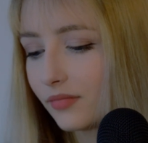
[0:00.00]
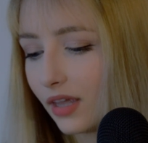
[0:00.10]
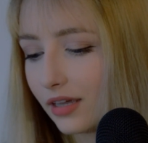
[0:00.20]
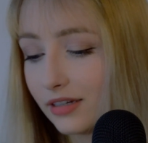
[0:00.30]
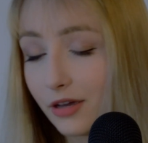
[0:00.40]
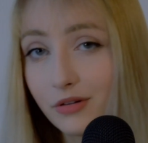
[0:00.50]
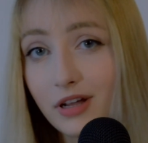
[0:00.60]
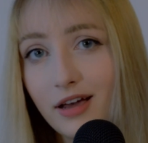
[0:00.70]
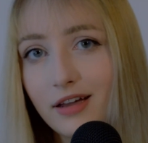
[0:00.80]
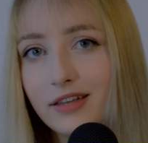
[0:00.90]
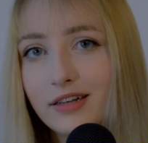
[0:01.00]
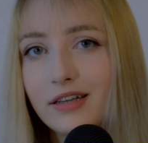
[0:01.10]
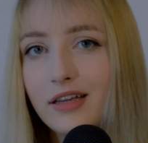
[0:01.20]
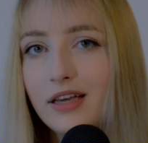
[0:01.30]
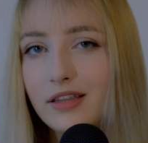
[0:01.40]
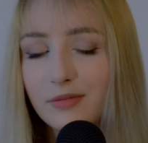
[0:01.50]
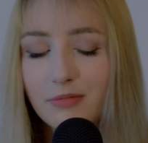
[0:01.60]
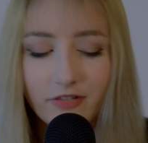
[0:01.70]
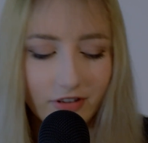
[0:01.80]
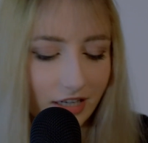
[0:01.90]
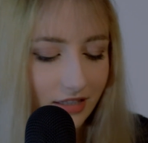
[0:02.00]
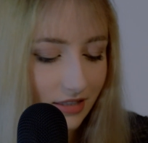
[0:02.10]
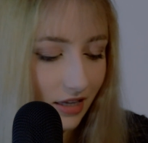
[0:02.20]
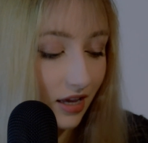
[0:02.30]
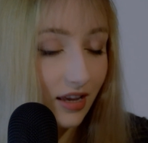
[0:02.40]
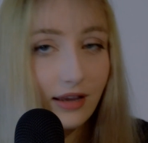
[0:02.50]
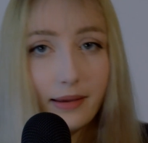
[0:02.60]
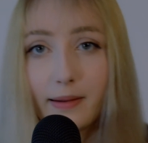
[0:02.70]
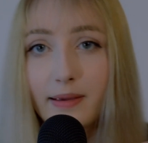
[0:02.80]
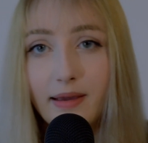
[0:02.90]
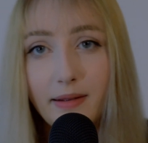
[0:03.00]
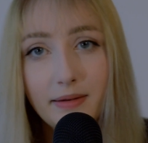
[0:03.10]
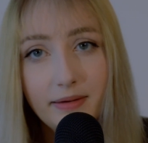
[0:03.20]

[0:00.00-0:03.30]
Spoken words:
and that would hide the puffiness, and I kind